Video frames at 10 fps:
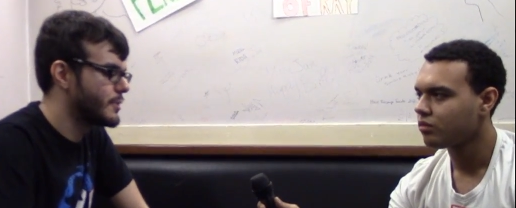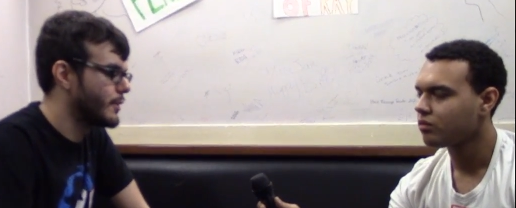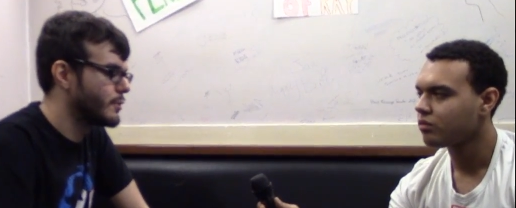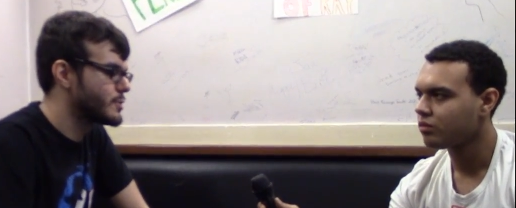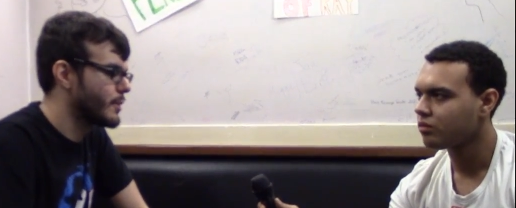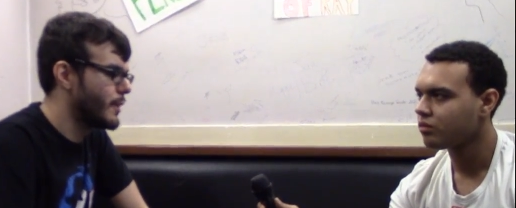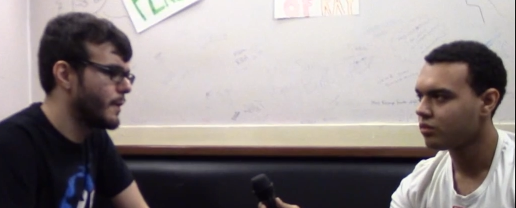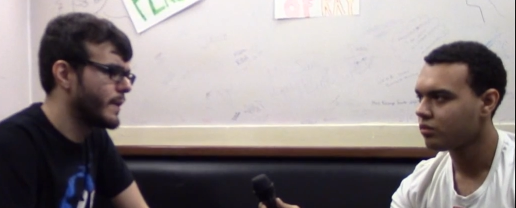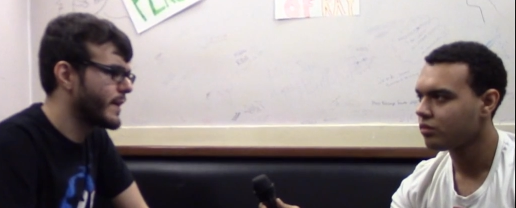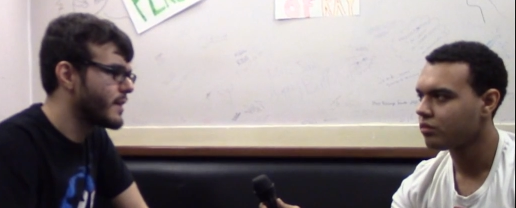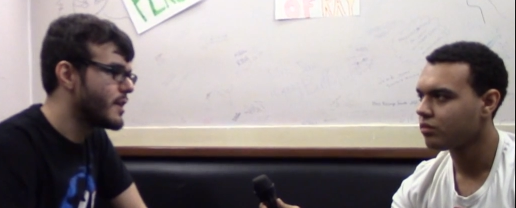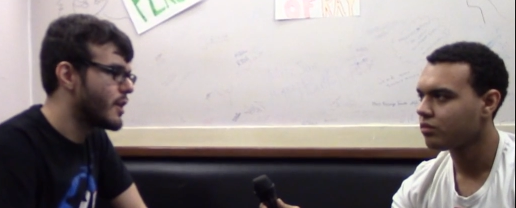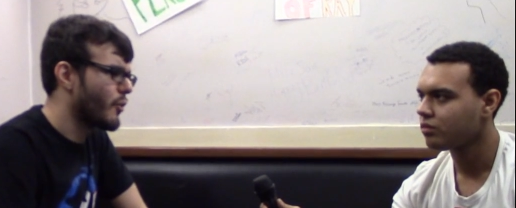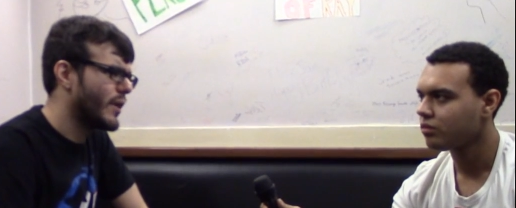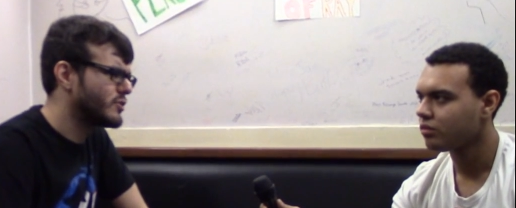Speaker 1: You know, those are all like
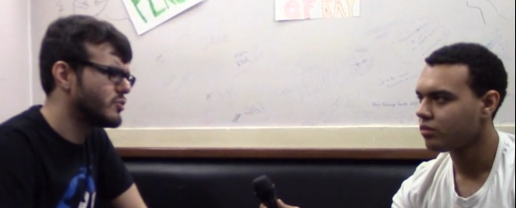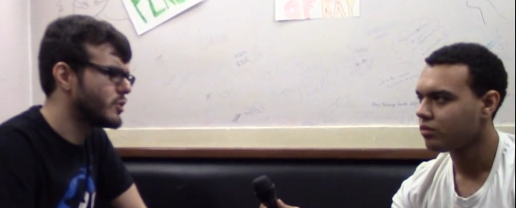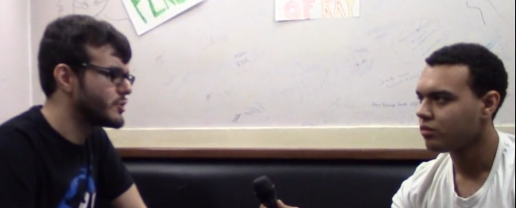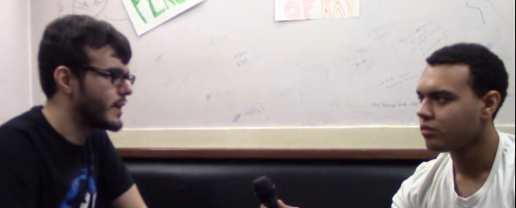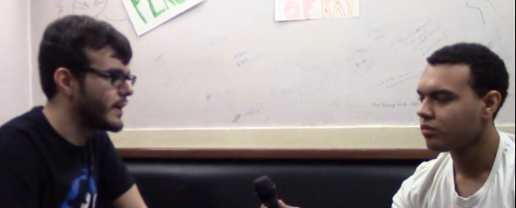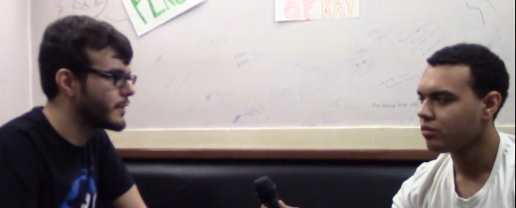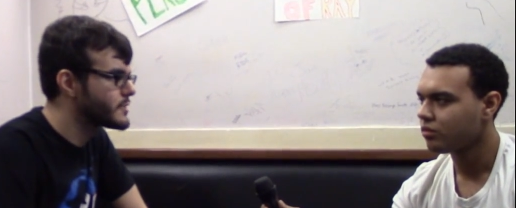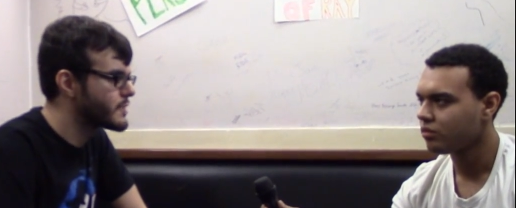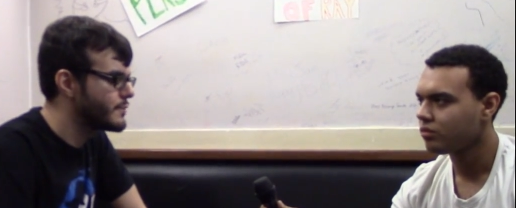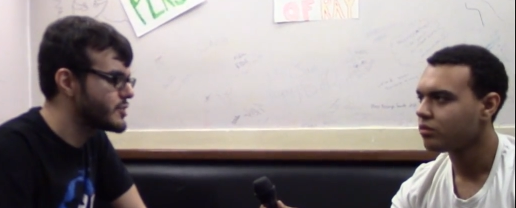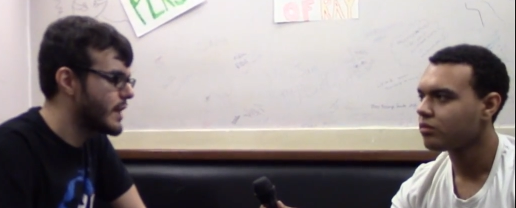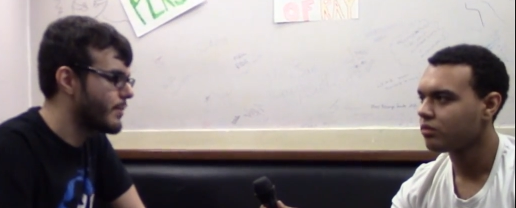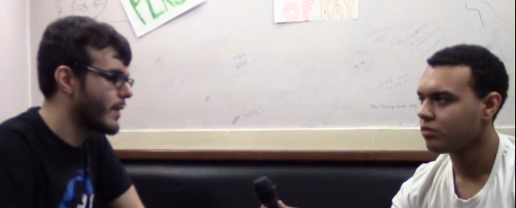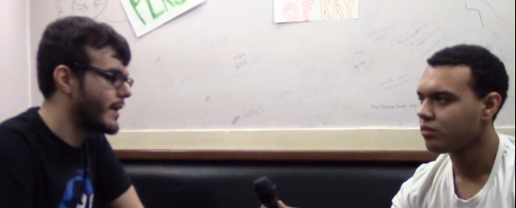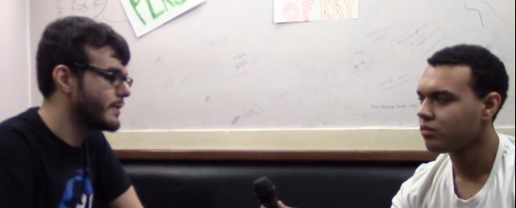around two hundred dollars if you
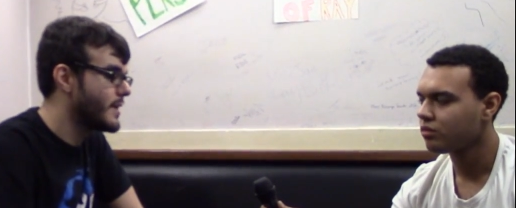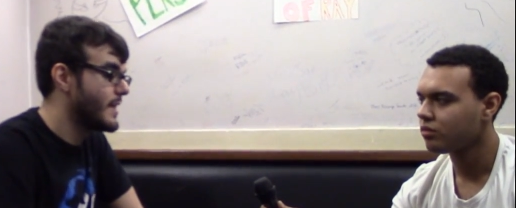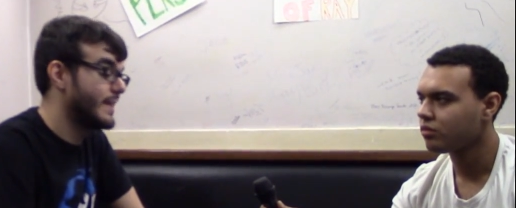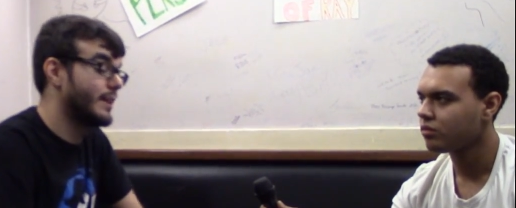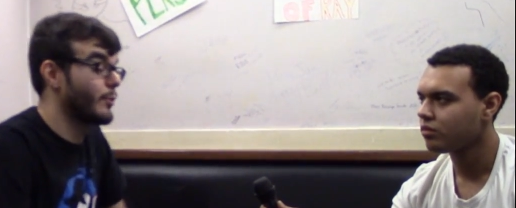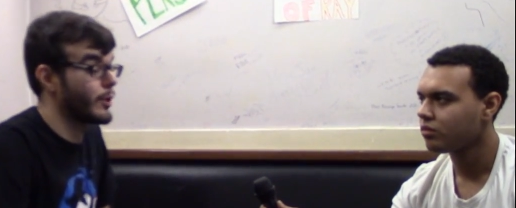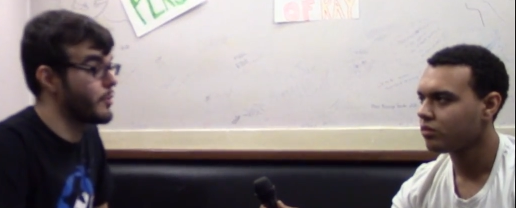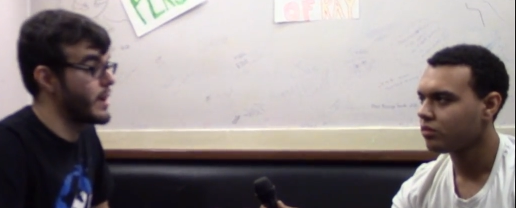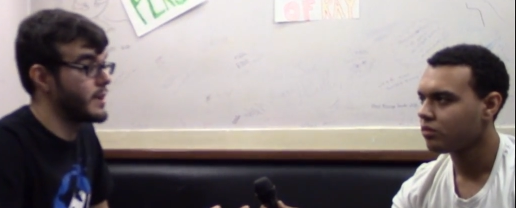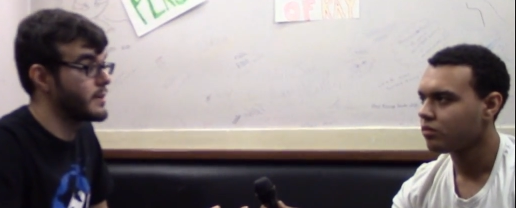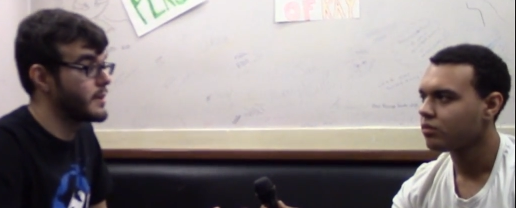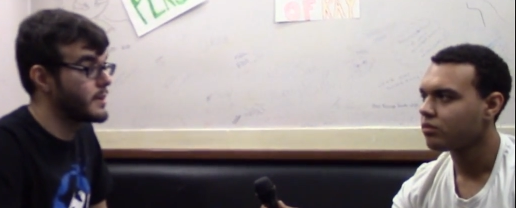shop around, and they were great,